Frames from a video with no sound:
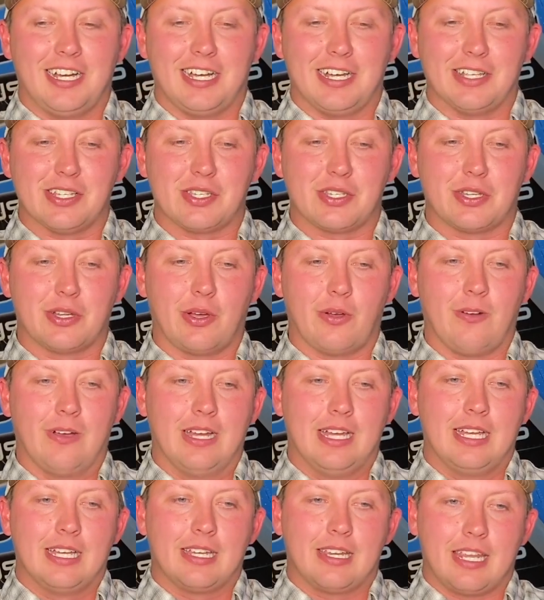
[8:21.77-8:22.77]
So
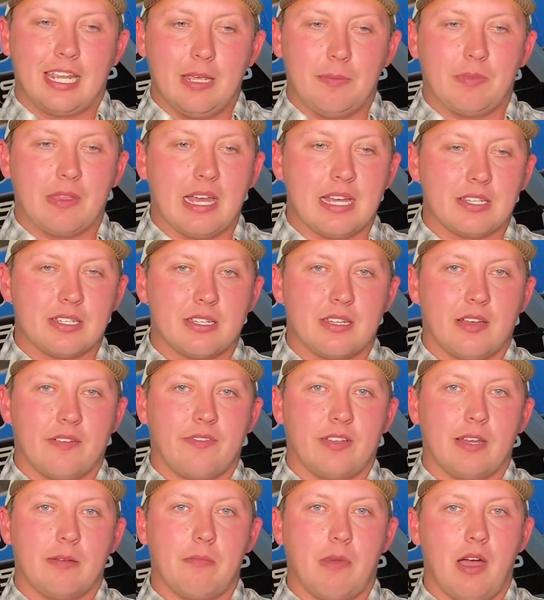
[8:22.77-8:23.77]
keep that
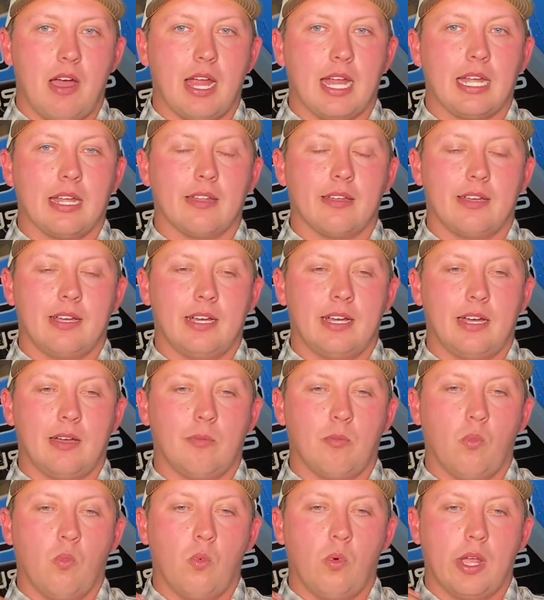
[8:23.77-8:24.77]
stuff in mind.
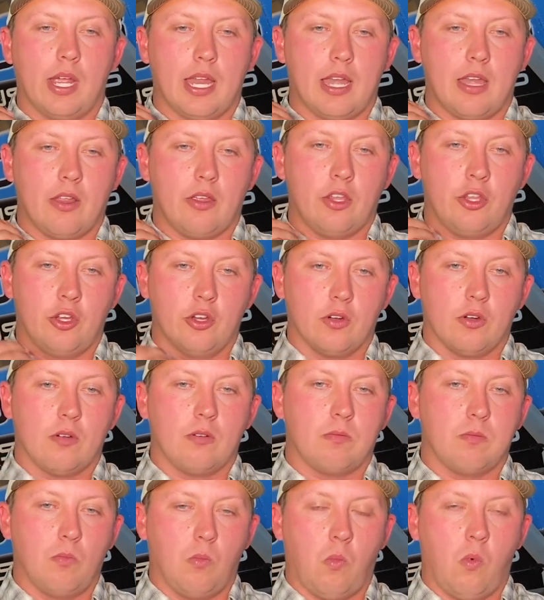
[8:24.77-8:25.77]
When you're
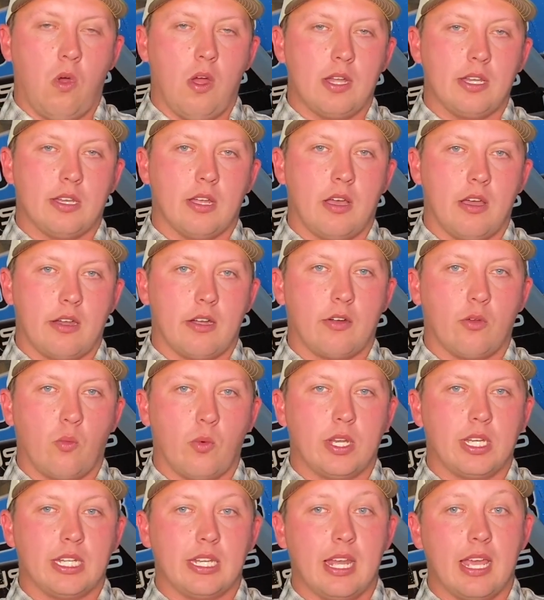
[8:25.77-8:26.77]
wanting to hunt on a
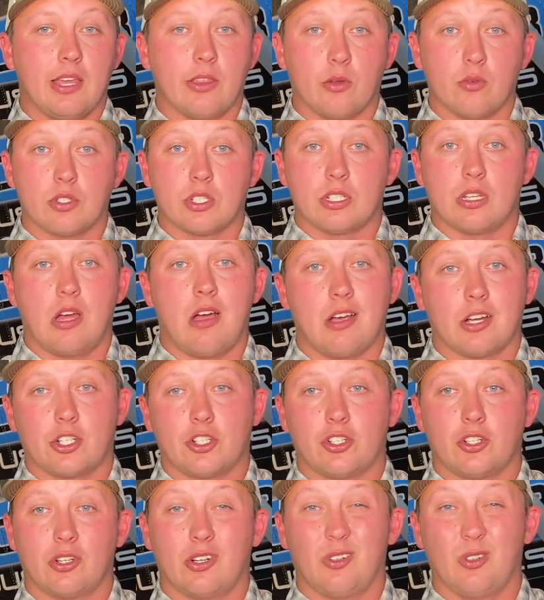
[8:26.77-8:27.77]
windy day, those
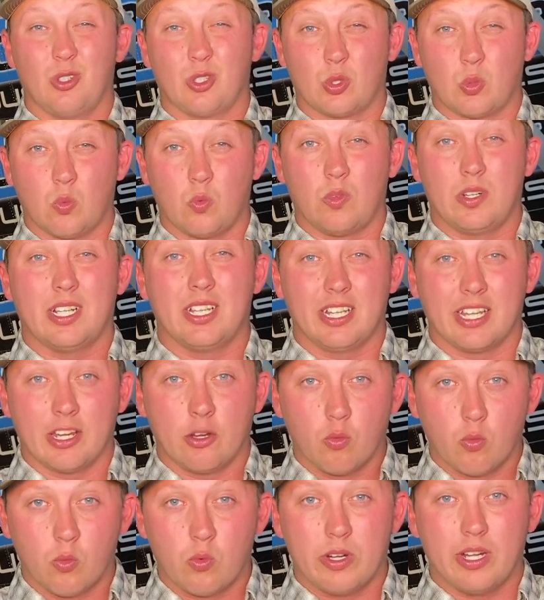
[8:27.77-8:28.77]
socks are going to look really,
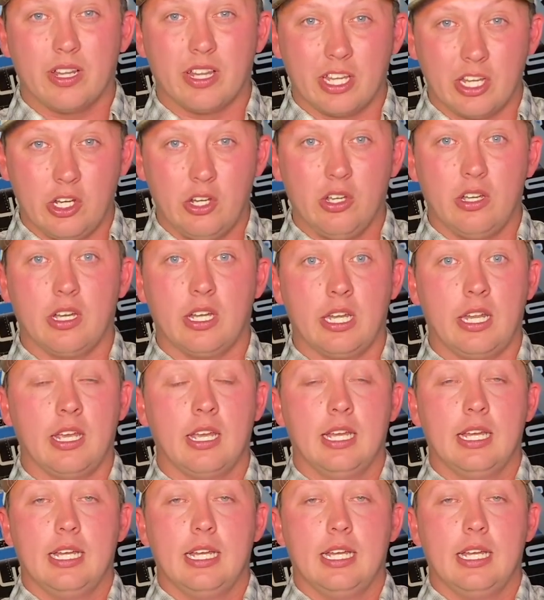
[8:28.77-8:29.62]
really good.